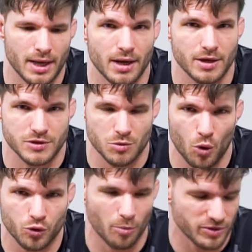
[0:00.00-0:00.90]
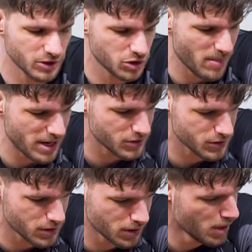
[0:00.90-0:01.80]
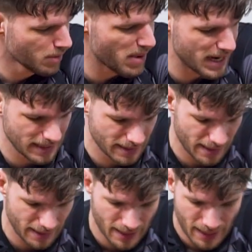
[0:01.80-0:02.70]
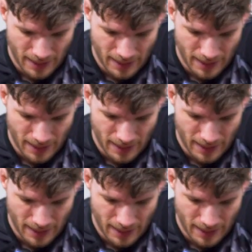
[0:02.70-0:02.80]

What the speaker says: in some old competition matches back in the day,